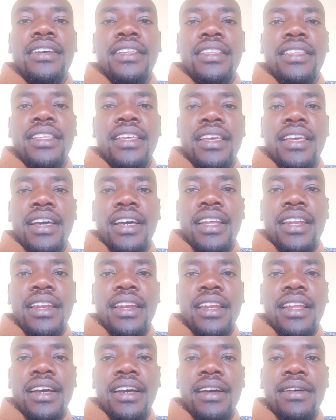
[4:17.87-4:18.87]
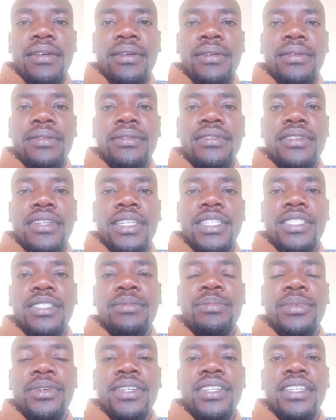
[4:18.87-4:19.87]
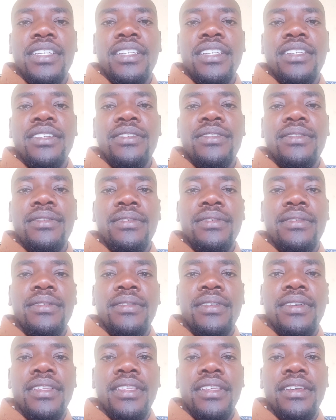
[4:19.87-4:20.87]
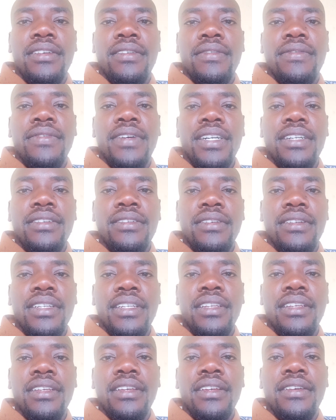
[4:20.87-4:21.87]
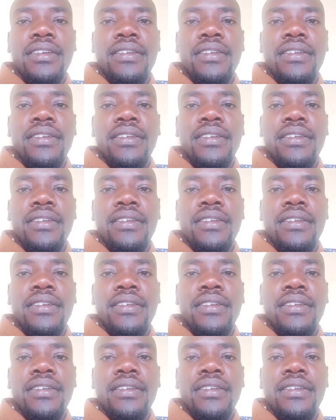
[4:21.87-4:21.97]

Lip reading: they are now transported into the factory